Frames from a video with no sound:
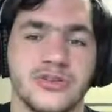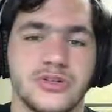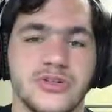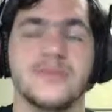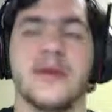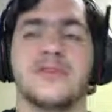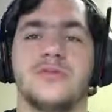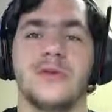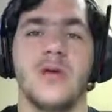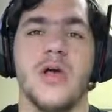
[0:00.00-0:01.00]
Shell Smash
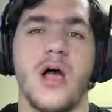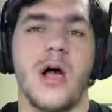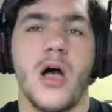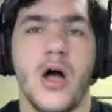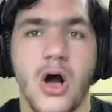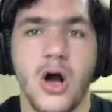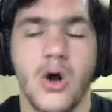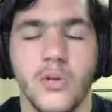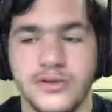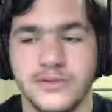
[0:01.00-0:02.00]

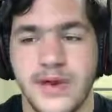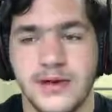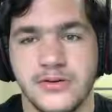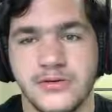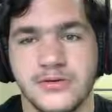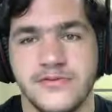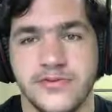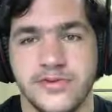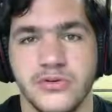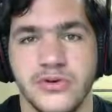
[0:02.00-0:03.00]
always matters
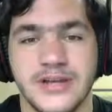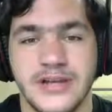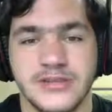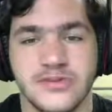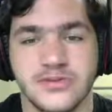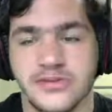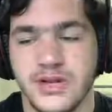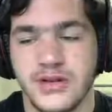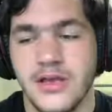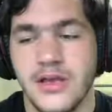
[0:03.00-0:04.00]
for attacking special attack.